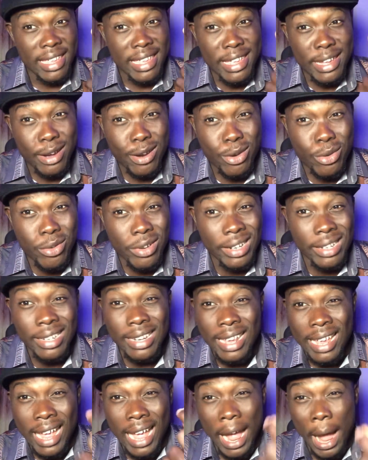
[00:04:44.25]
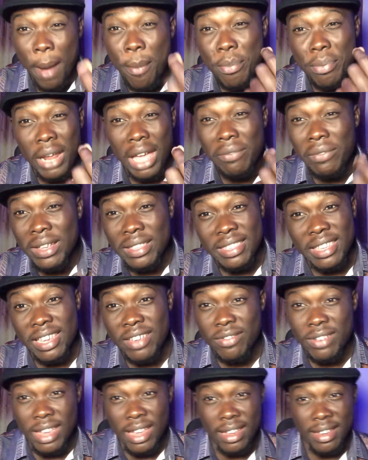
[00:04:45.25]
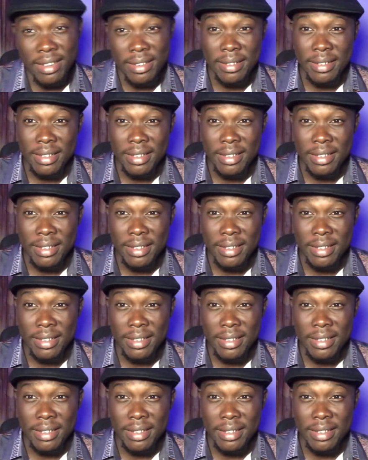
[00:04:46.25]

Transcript: including her private area.